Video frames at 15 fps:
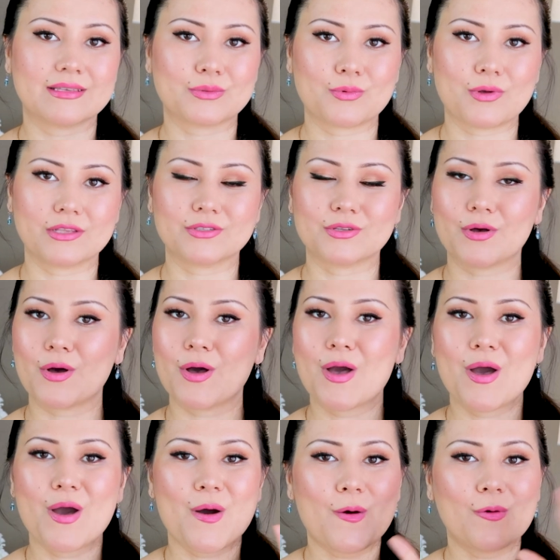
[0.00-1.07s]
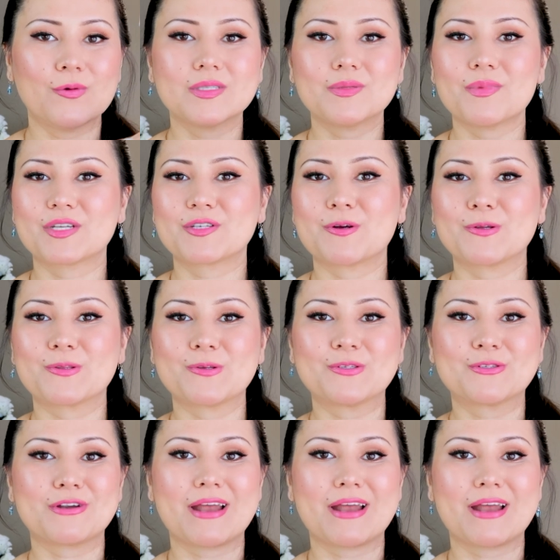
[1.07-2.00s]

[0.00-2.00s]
as well. So always make sure to